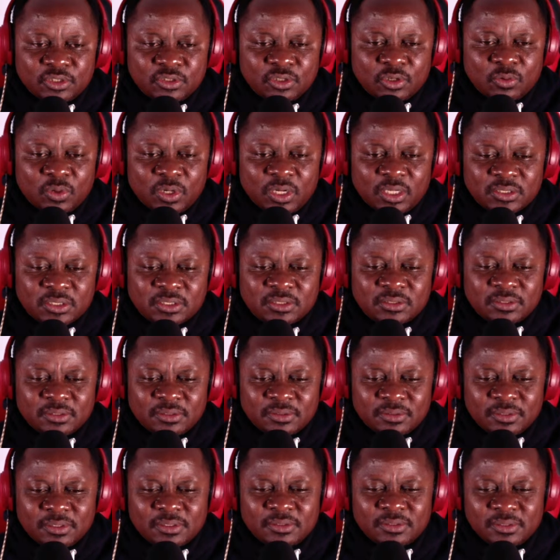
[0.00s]
know what,
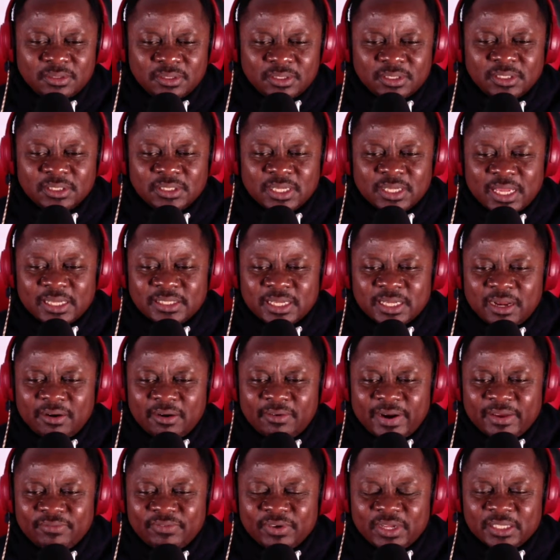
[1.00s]
if these guys are
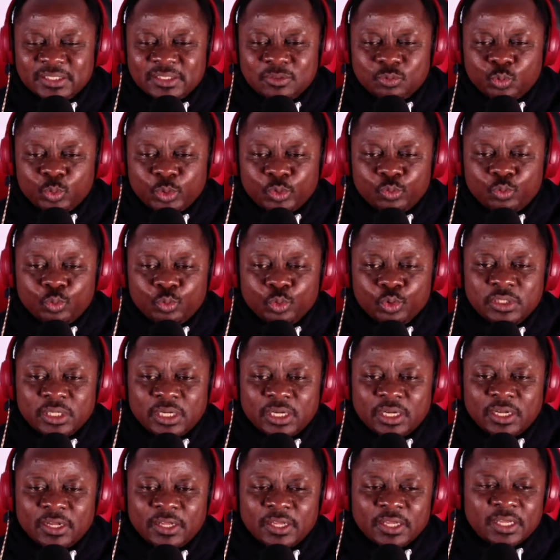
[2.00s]
rivals, we would
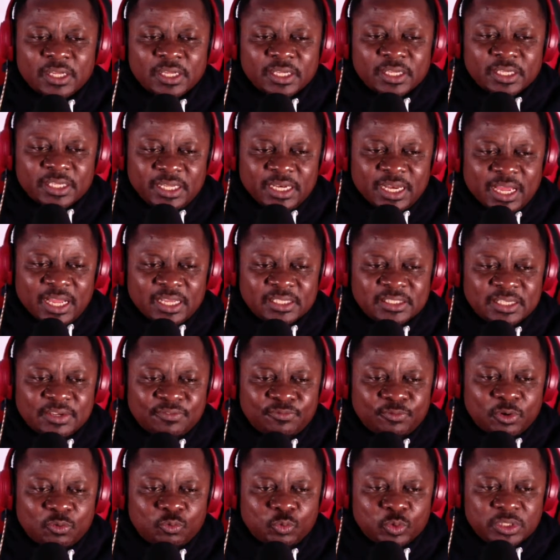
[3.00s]
kill
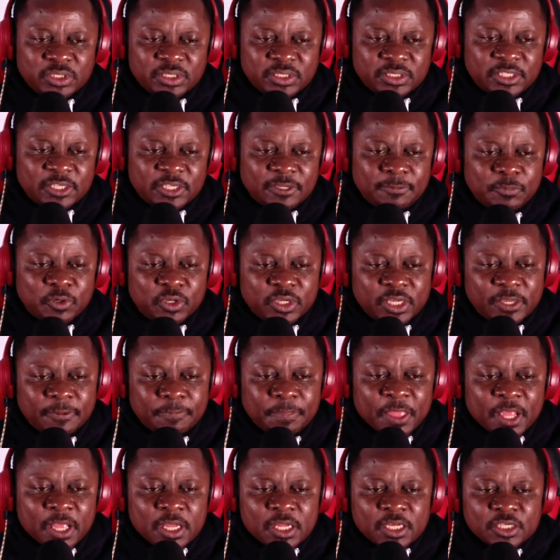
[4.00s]
ourselves when we see them. Okay,
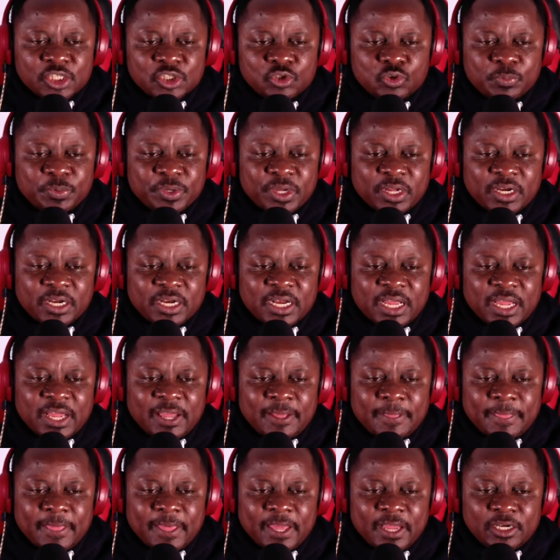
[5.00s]
this will be another
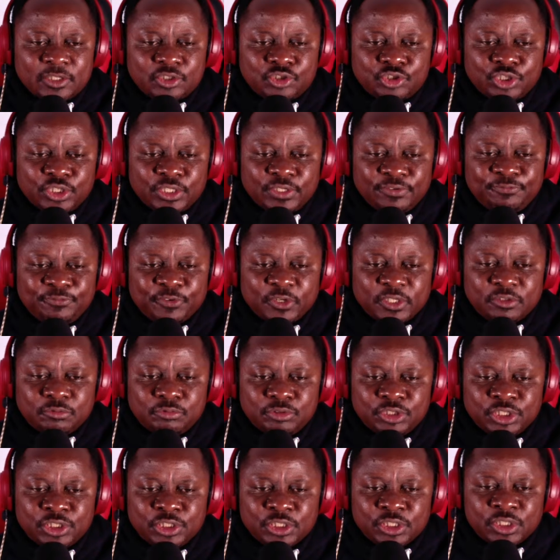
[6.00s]
entry for the
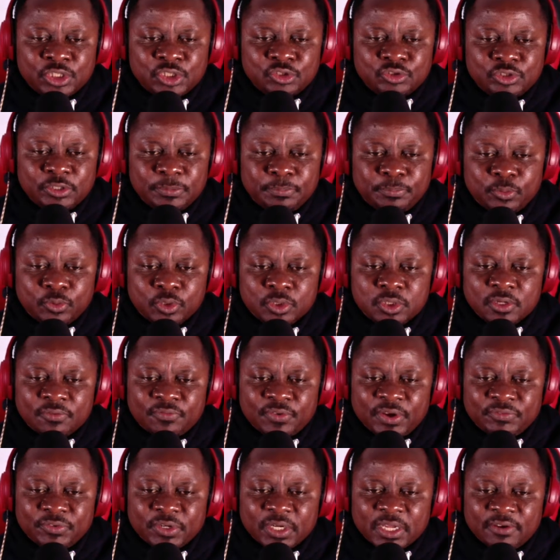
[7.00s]
rich history books of
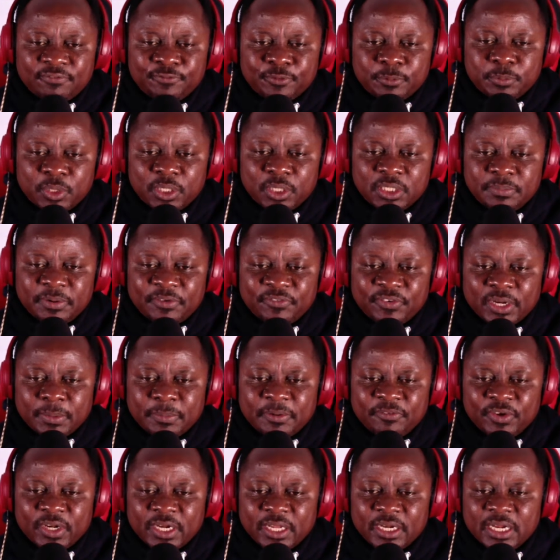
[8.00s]
African football, the Bafana
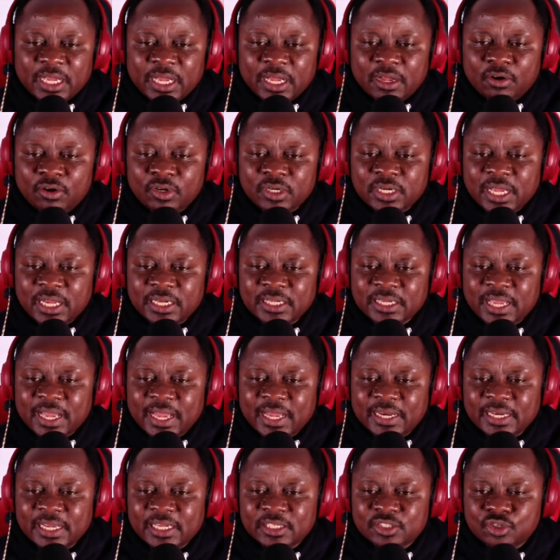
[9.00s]
Bafana, under the
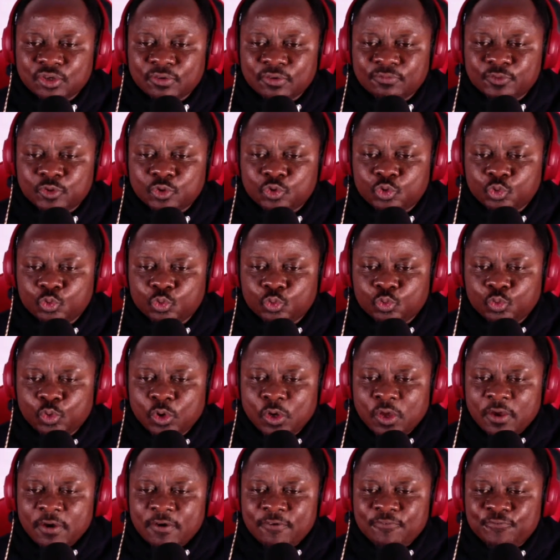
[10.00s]
guidance of 2
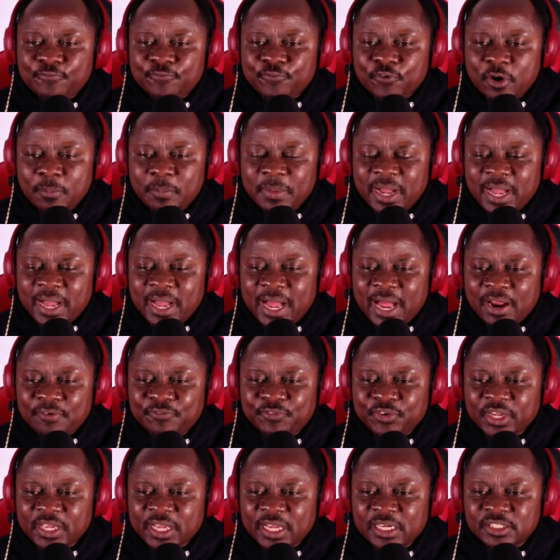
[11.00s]
former
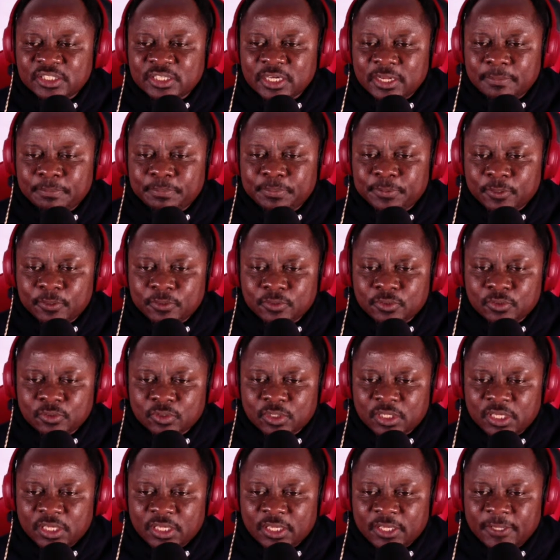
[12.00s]
African champions.
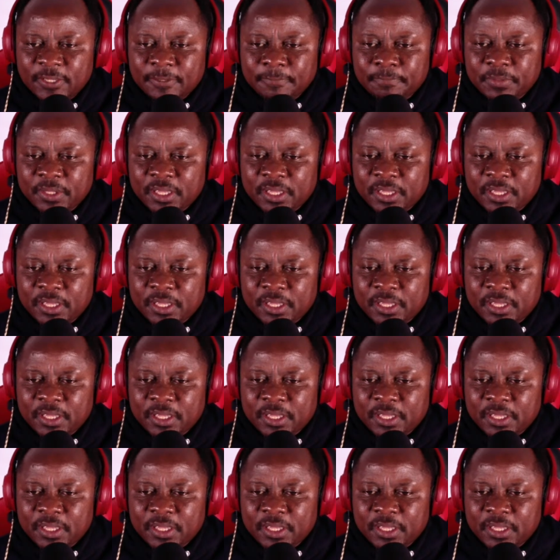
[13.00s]
Okay,